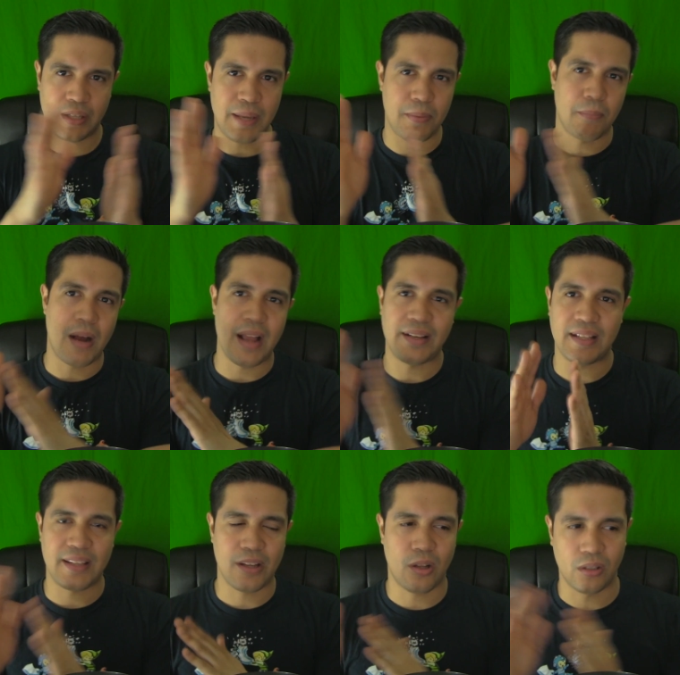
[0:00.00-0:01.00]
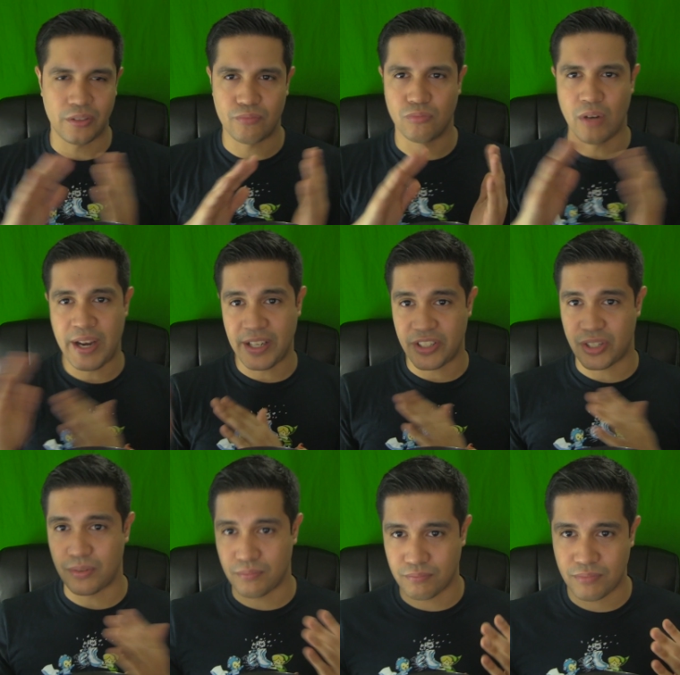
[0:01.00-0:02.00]
keep in mind that they all range
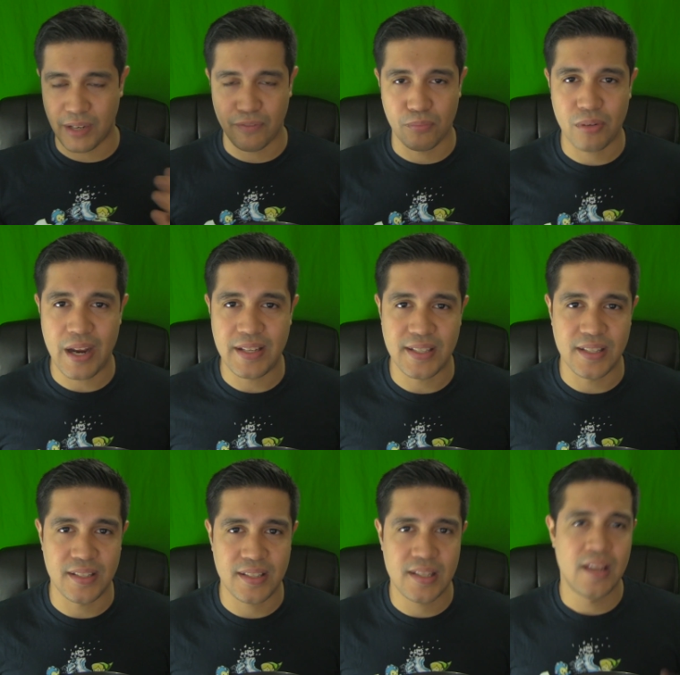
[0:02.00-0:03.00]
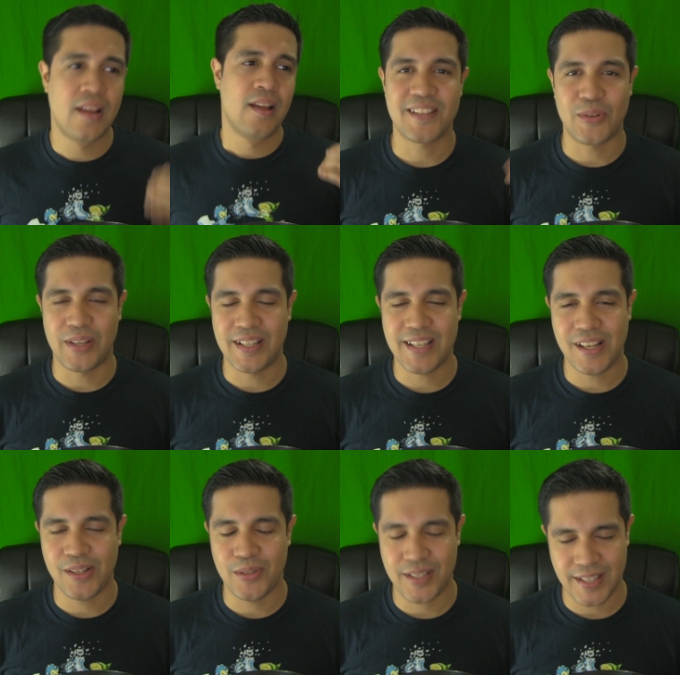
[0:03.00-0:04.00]
in different prices. So
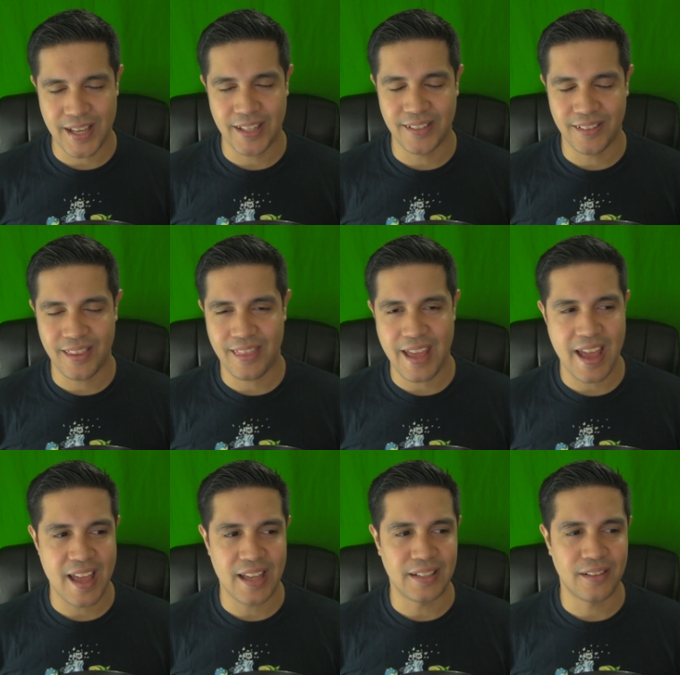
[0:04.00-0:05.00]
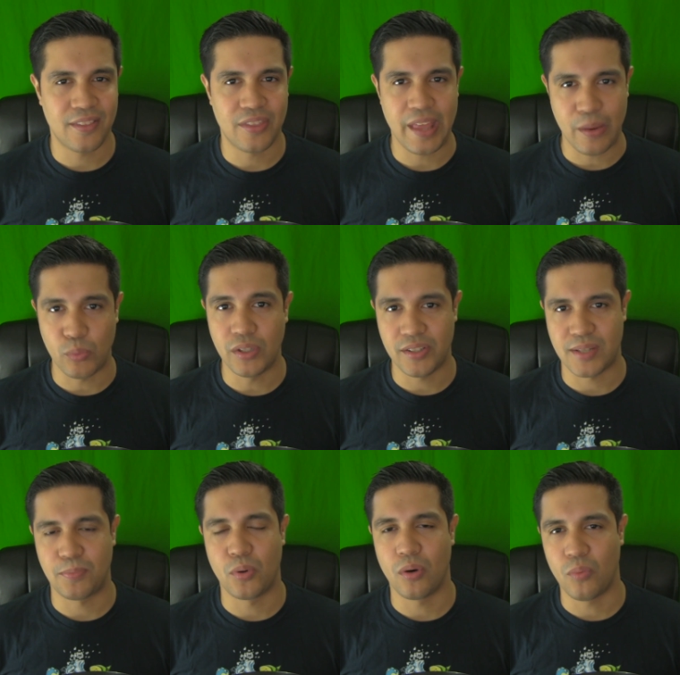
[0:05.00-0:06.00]
Nintendo said that they will
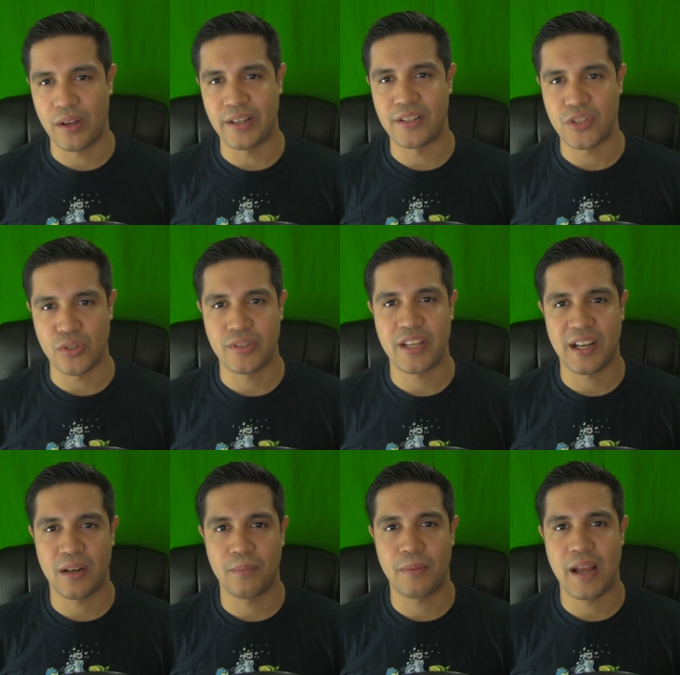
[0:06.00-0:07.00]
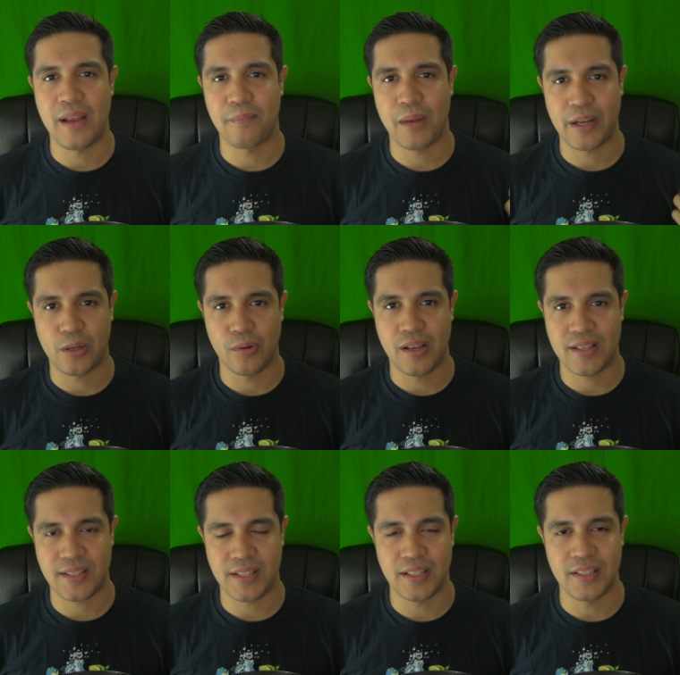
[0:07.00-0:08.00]
support 1 and 2 terabyte micro
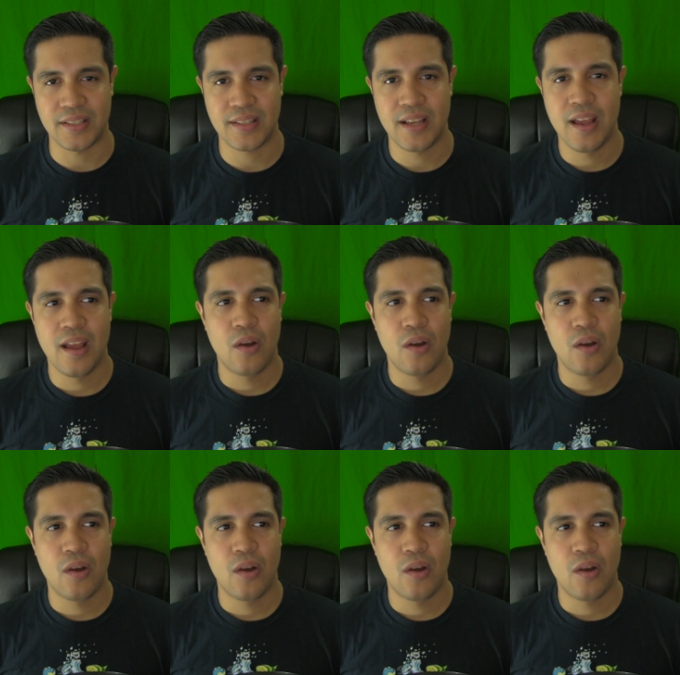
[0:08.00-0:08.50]
SDs